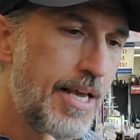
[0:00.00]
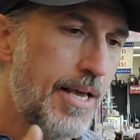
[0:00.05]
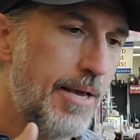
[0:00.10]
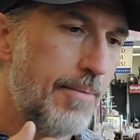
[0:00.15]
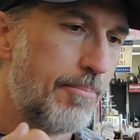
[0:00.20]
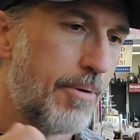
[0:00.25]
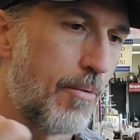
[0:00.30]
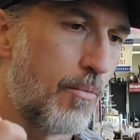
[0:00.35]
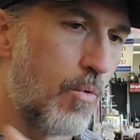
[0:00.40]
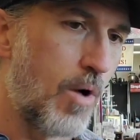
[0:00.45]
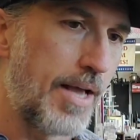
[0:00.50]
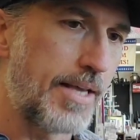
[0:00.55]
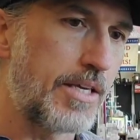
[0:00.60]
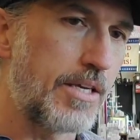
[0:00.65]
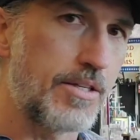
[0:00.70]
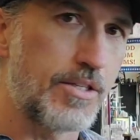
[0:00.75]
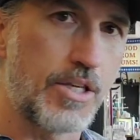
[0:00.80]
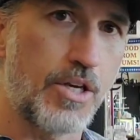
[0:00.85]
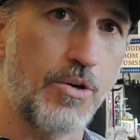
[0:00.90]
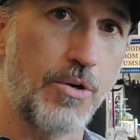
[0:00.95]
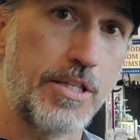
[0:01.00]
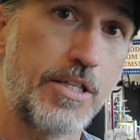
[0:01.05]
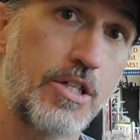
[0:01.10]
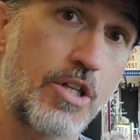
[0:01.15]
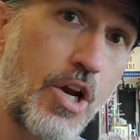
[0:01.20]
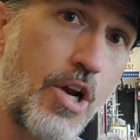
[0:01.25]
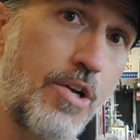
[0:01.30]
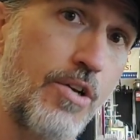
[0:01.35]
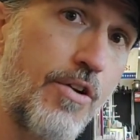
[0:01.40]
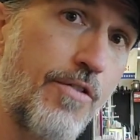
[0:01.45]
But what you do is
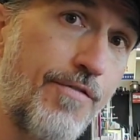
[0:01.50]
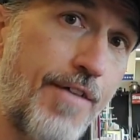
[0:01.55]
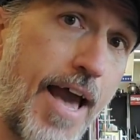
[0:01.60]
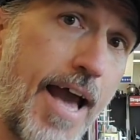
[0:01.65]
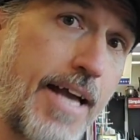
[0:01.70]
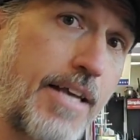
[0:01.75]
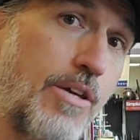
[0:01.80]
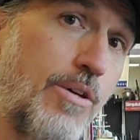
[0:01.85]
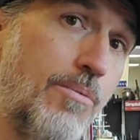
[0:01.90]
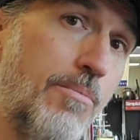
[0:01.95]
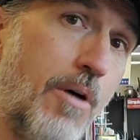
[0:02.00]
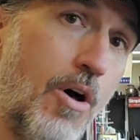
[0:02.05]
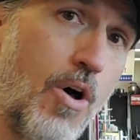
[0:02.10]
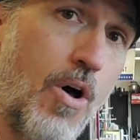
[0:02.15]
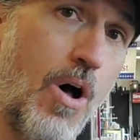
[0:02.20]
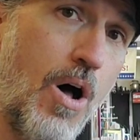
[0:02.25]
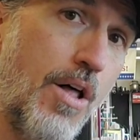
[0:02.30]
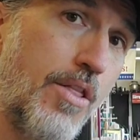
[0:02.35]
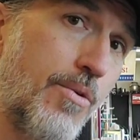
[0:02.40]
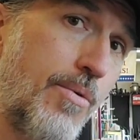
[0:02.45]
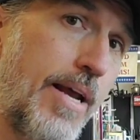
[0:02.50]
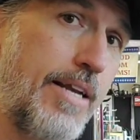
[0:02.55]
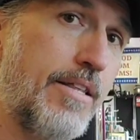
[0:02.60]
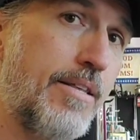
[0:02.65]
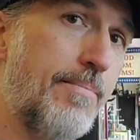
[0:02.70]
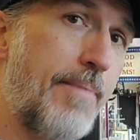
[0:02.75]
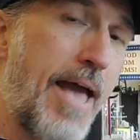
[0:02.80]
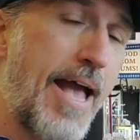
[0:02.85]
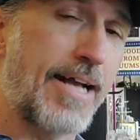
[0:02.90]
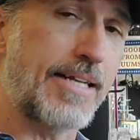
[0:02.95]
turn your vacuum all the way to
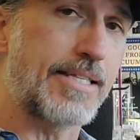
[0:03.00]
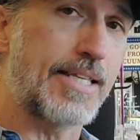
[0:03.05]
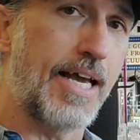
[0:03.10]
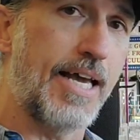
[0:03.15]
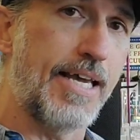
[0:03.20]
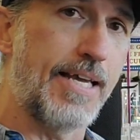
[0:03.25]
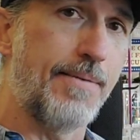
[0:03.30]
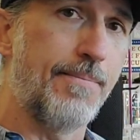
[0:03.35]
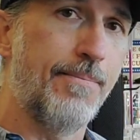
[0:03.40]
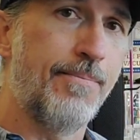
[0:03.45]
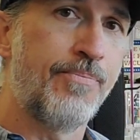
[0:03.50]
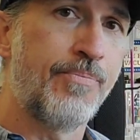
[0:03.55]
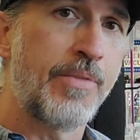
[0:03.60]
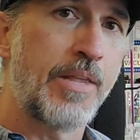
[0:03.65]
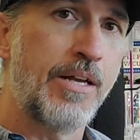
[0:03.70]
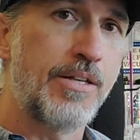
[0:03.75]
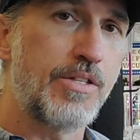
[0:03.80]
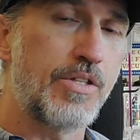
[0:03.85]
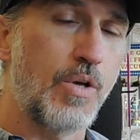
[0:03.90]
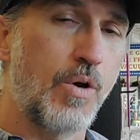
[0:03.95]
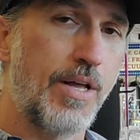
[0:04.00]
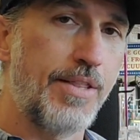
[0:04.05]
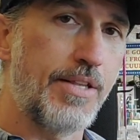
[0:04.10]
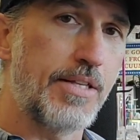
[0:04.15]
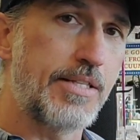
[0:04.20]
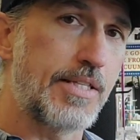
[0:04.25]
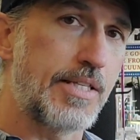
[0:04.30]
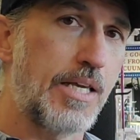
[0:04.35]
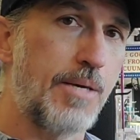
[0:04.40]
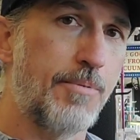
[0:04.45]
the max height. So on the
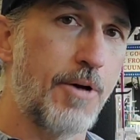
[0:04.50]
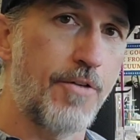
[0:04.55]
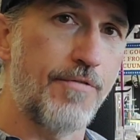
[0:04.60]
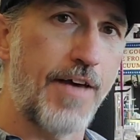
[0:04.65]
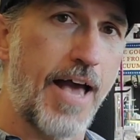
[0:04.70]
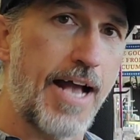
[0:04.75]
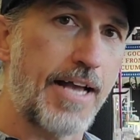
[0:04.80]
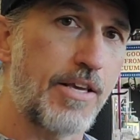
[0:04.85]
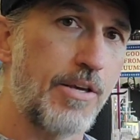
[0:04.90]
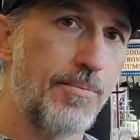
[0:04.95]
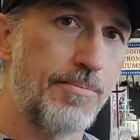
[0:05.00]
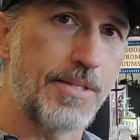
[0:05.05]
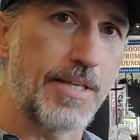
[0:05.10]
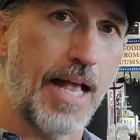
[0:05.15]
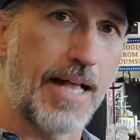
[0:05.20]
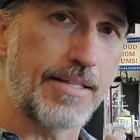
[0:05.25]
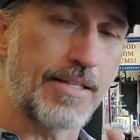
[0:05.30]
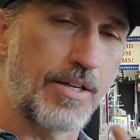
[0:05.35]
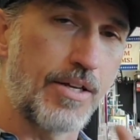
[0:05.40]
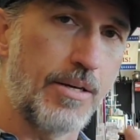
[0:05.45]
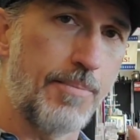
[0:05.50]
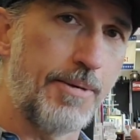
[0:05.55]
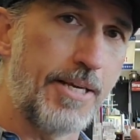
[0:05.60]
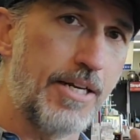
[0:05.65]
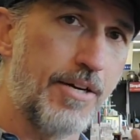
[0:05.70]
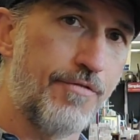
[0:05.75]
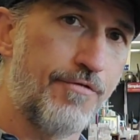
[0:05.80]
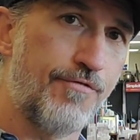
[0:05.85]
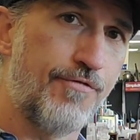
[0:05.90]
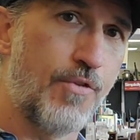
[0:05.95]
SIBO vacuums, that's going to be
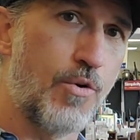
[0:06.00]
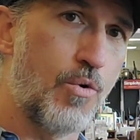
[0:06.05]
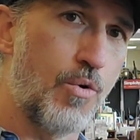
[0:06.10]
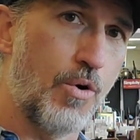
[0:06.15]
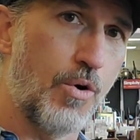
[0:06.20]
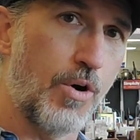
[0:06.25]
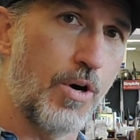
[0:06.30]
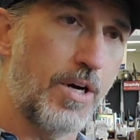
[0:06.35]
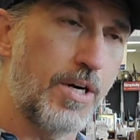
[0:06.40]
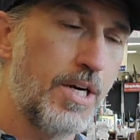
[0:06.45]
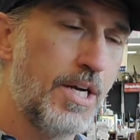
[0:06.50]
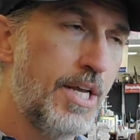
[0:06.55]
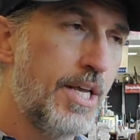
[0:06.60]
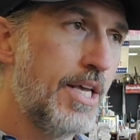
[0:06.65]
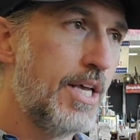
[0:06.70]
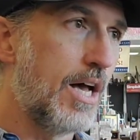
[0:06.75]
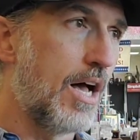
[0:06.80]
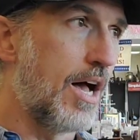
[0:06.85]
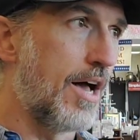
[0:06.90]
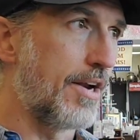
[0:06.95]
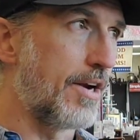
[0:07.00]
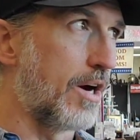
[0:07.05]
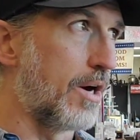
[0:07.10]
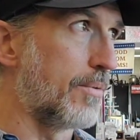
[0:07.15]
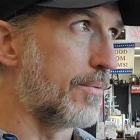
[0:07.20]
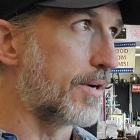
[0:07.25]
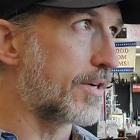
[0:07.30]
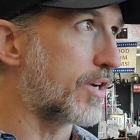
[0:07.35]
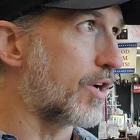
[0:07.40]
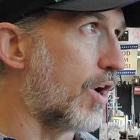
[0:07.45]
to 4. On our
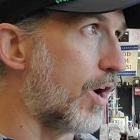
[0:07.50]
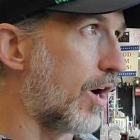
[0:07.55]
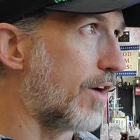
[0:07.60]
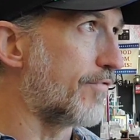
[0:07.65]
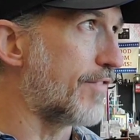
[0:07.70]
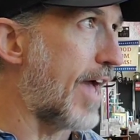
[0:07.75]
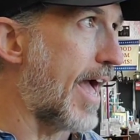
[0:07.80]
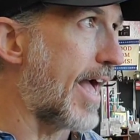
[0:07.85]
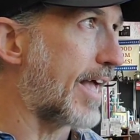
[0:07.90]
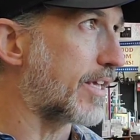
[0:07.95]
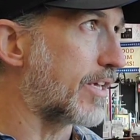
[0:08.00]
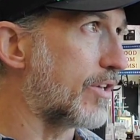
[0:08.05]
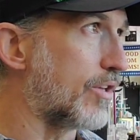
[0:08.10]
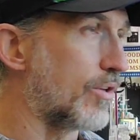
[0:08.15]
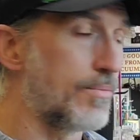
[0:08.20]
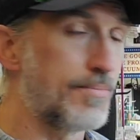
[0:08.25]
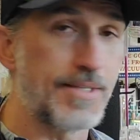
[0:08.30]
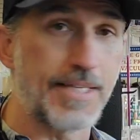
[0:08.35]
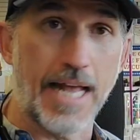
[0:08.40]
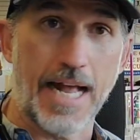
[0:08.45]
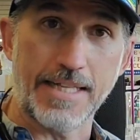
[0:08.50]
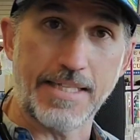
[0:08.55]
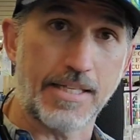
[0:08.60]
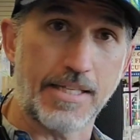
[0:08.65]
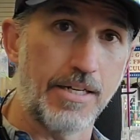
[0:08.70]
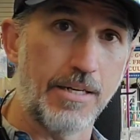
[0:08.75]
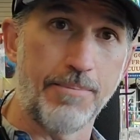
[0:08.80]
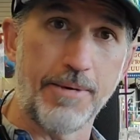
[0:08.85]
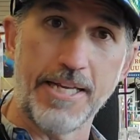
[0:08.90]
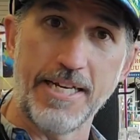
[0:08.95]
Riccar vacuums, that's
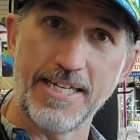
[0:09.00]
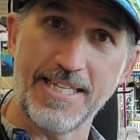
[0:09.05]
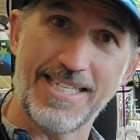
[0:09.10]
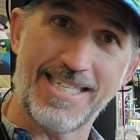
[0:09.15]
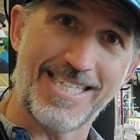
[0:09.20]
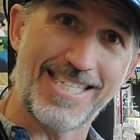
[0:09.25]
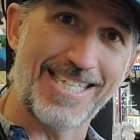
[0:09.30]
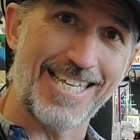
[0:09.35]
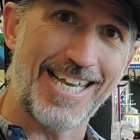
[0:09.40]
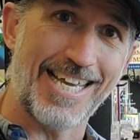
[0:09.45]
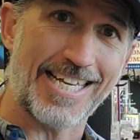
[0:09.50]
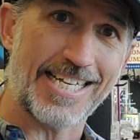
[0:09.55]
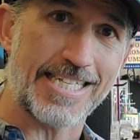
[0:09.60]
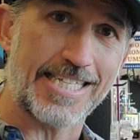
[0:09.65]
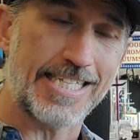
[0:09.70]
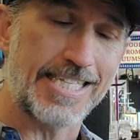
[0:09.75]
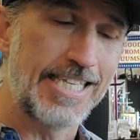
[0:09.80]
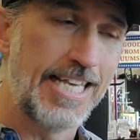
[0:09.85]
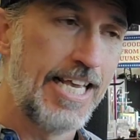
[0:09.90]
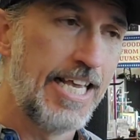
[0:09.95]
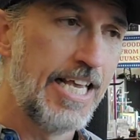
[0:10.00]
going to be to 6.